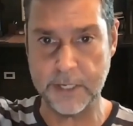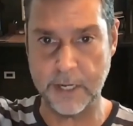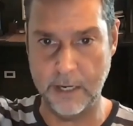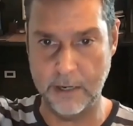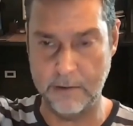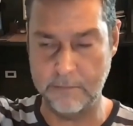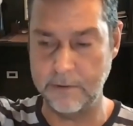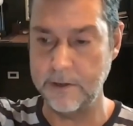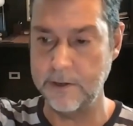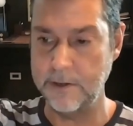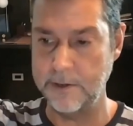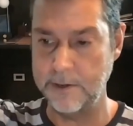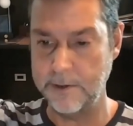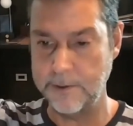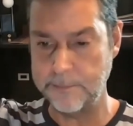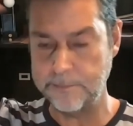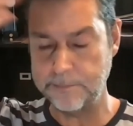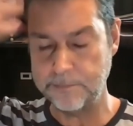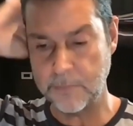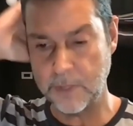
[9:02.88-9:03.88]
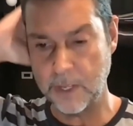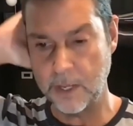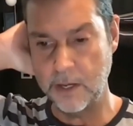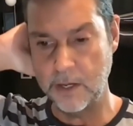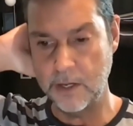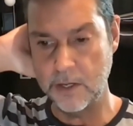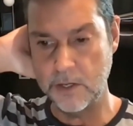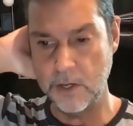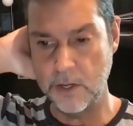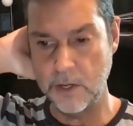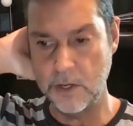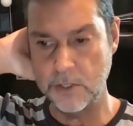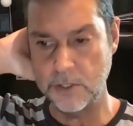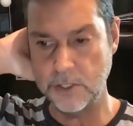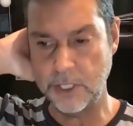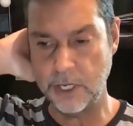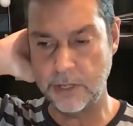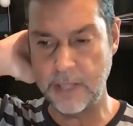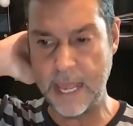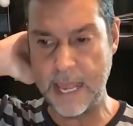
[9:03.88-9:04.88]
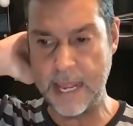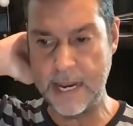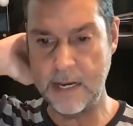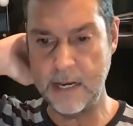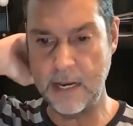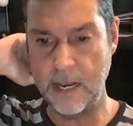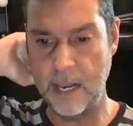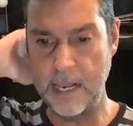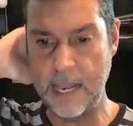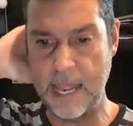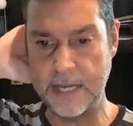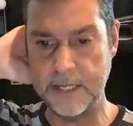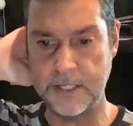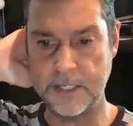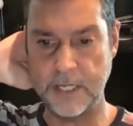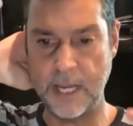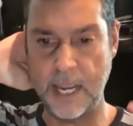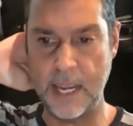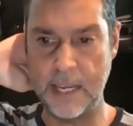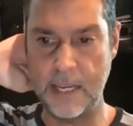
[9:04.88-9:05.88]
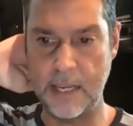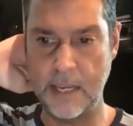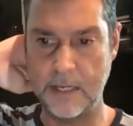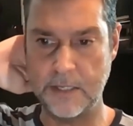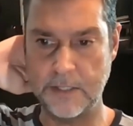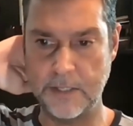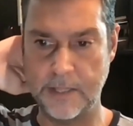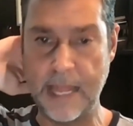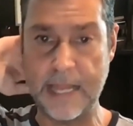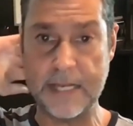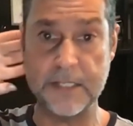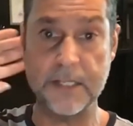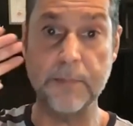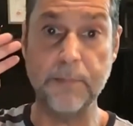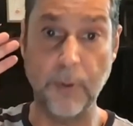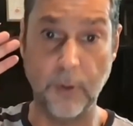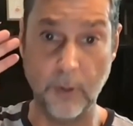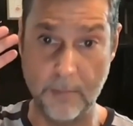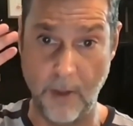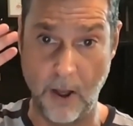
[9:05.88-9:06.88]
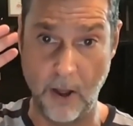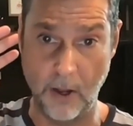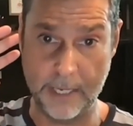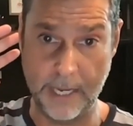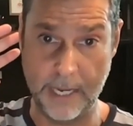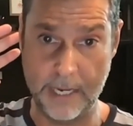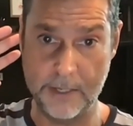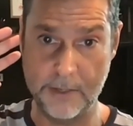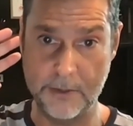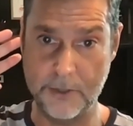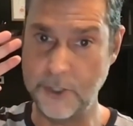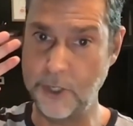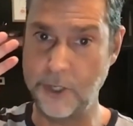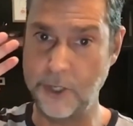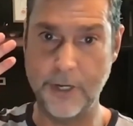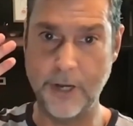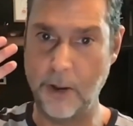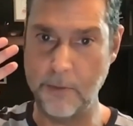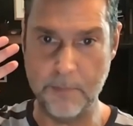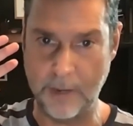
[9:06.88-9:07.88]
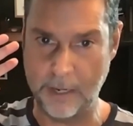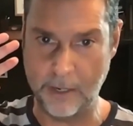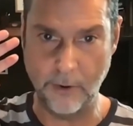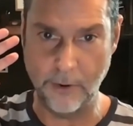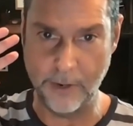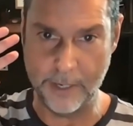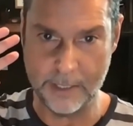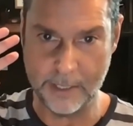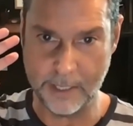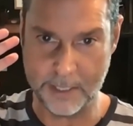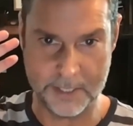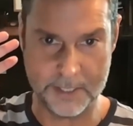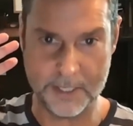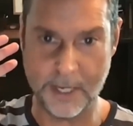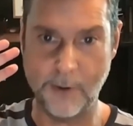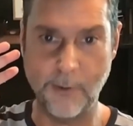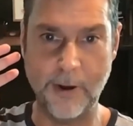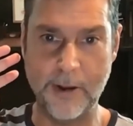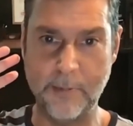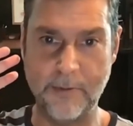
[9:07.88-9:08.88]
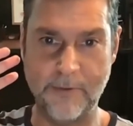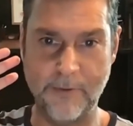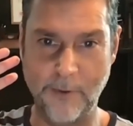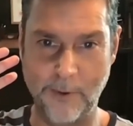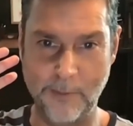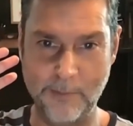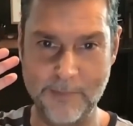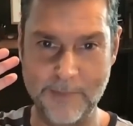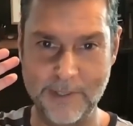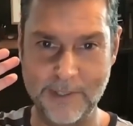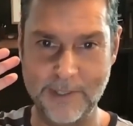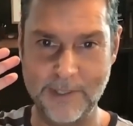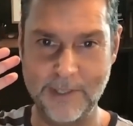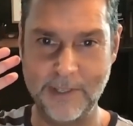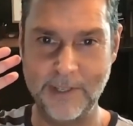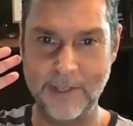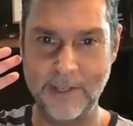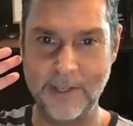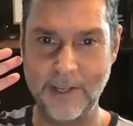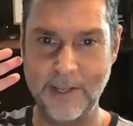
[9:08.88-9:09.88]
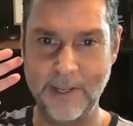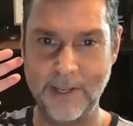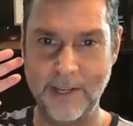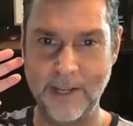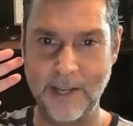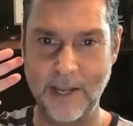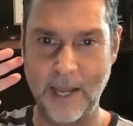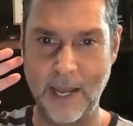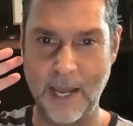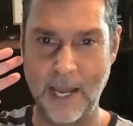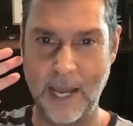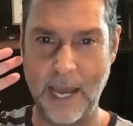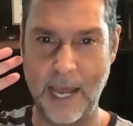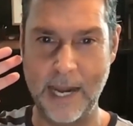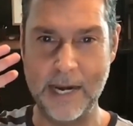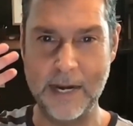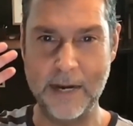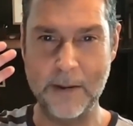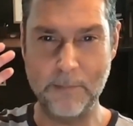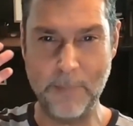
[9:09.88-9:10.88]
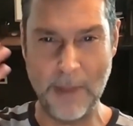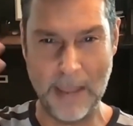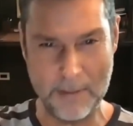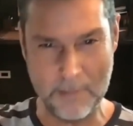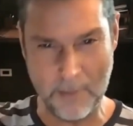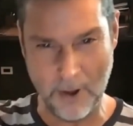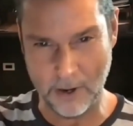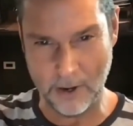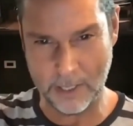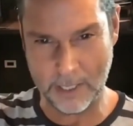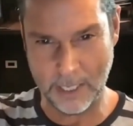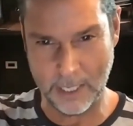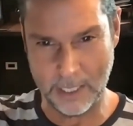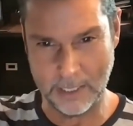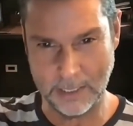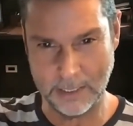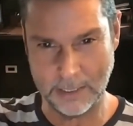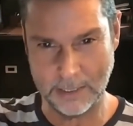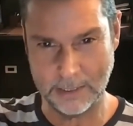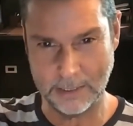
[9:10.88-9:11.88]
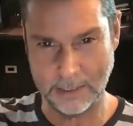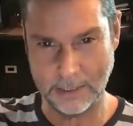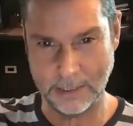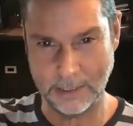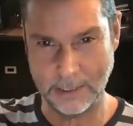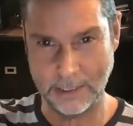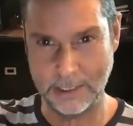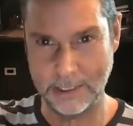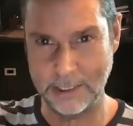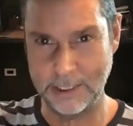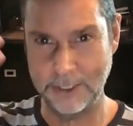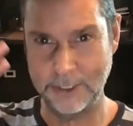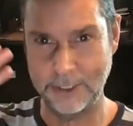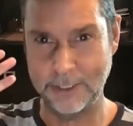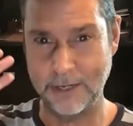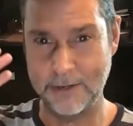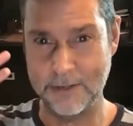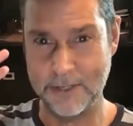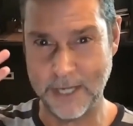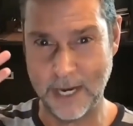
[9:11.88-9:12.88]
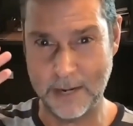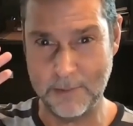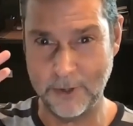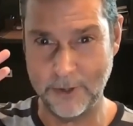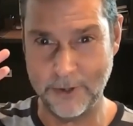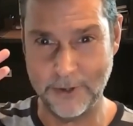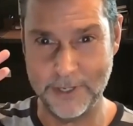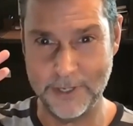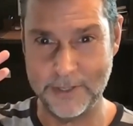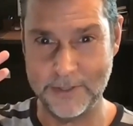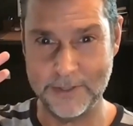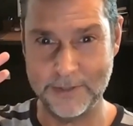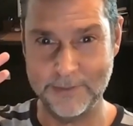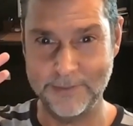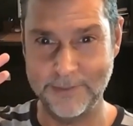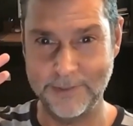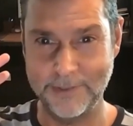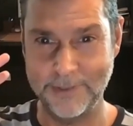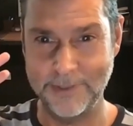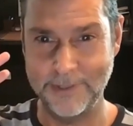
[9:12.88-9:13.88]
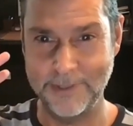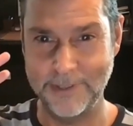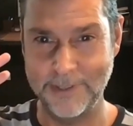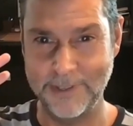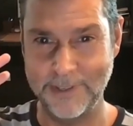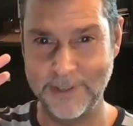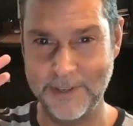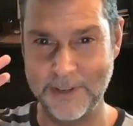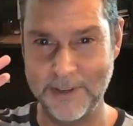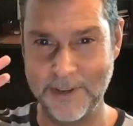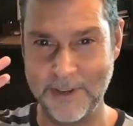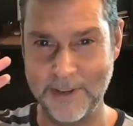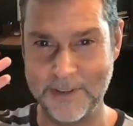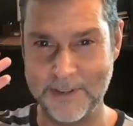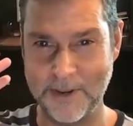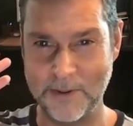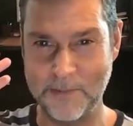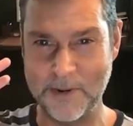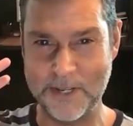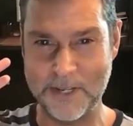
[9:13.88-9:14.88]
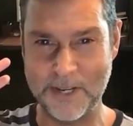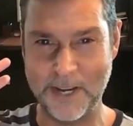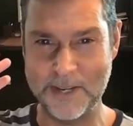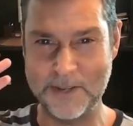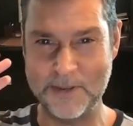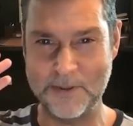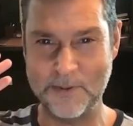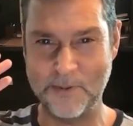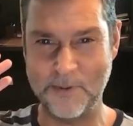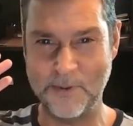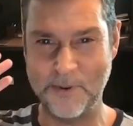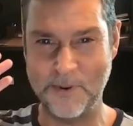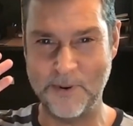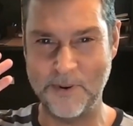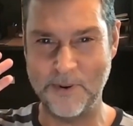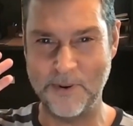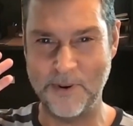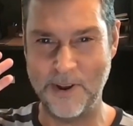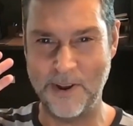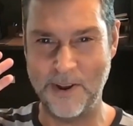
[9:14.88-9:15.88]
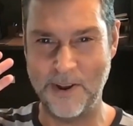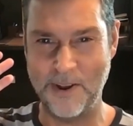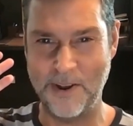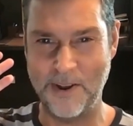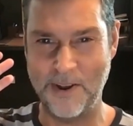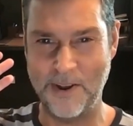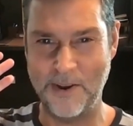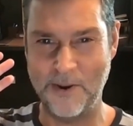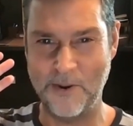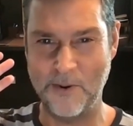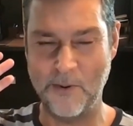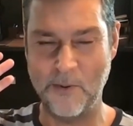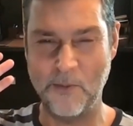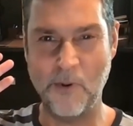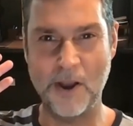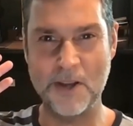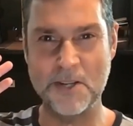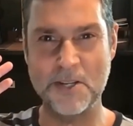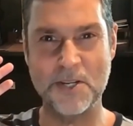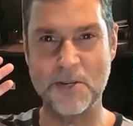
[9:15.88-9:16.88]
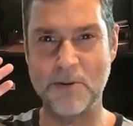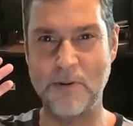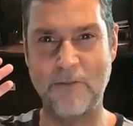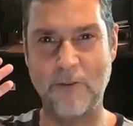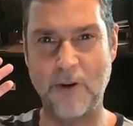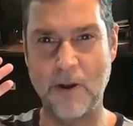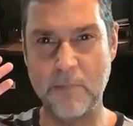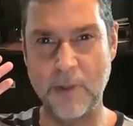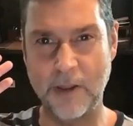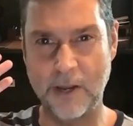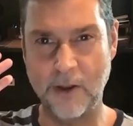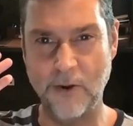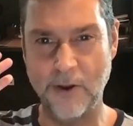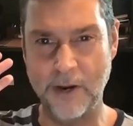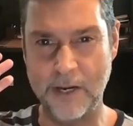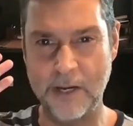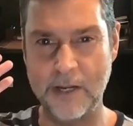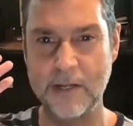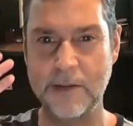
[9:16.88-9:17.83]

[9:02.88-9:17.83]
curve. So then let's say, so that's the bull market. You shouldn't own Bitcoin because it's going to underperform. And in a bear market, you should own stable coins. So in which case, why should you ever own Bitcoin?